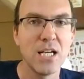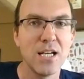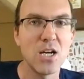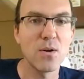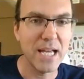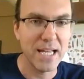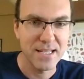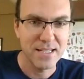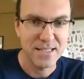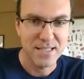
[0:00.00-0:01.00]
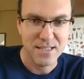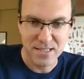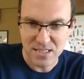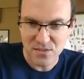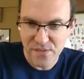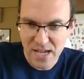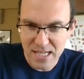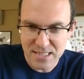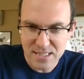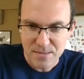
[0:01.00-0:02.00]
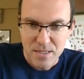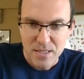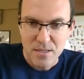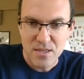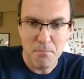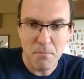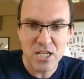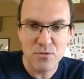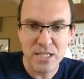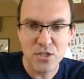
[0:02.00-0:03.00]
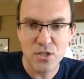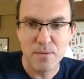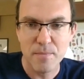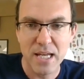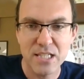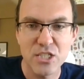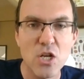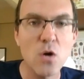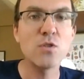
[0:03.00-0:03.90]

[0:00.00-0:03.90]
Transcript: Okay, this is fast. The mindreader and node